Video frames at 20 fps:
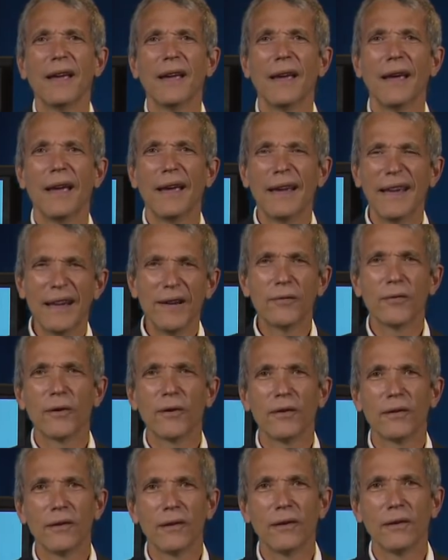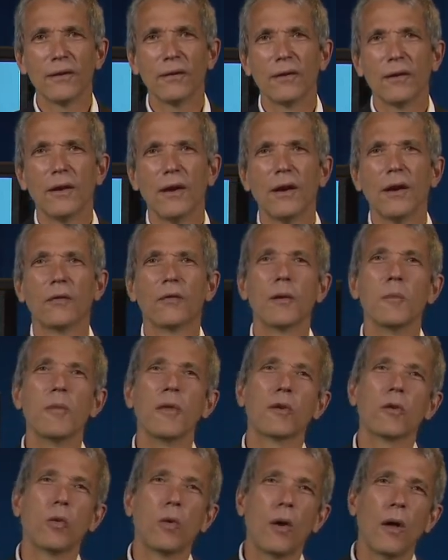inferences from the
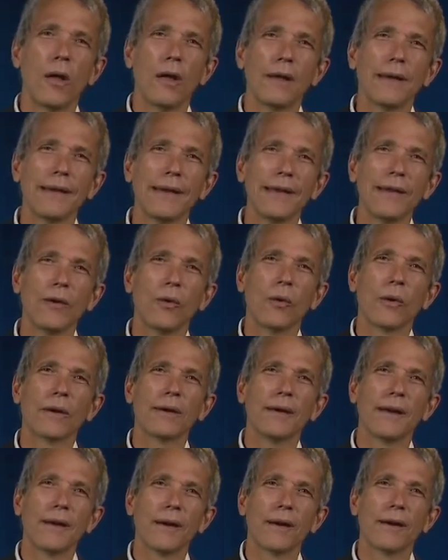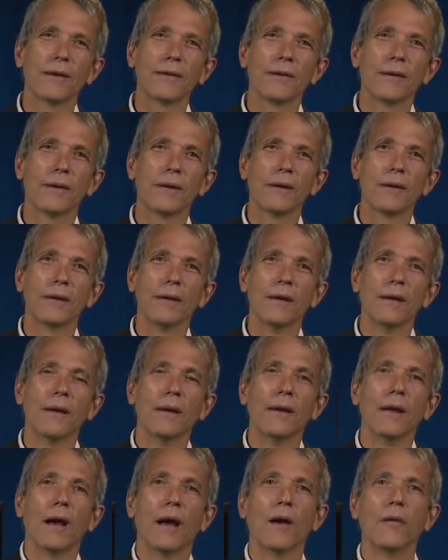quality or character
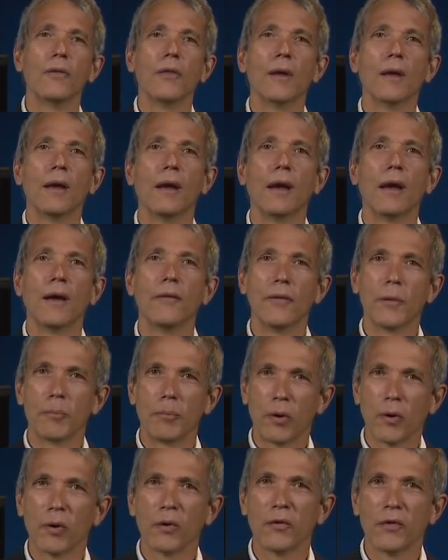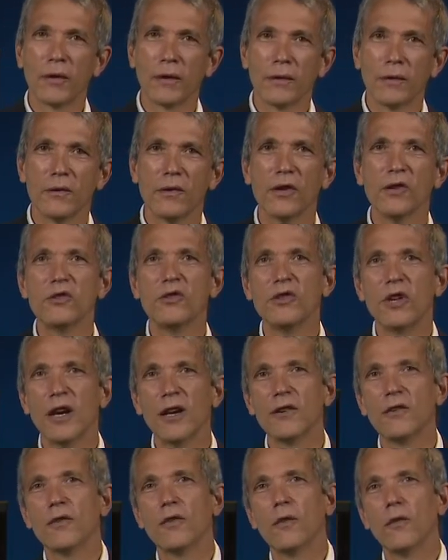of, the, of a person to
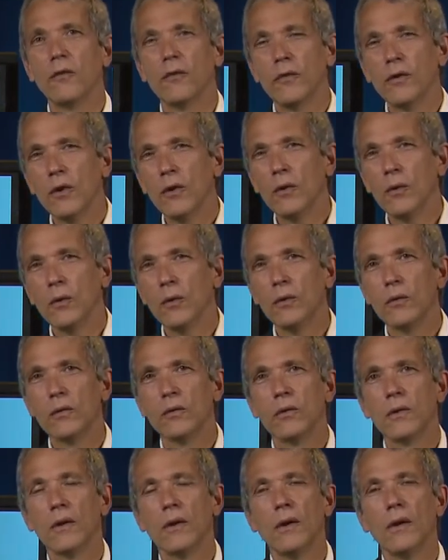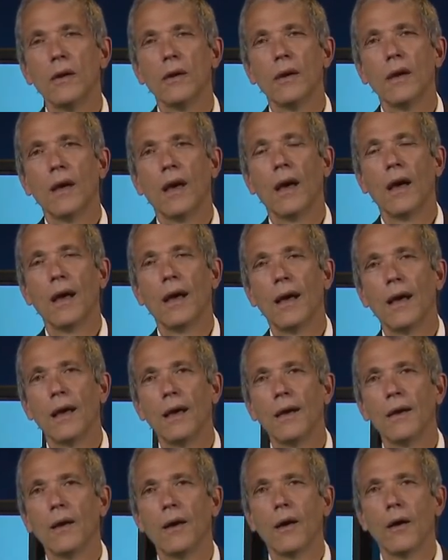judge the views uh,
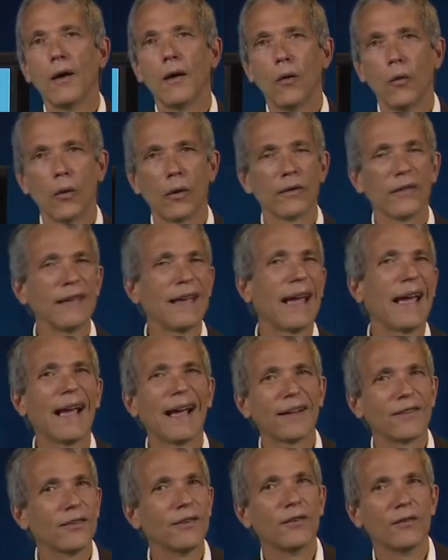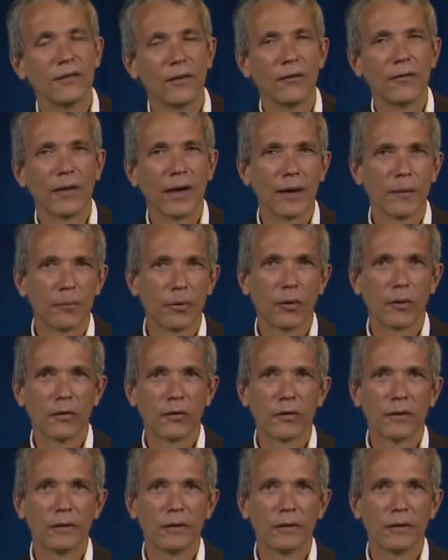or the actions of that person.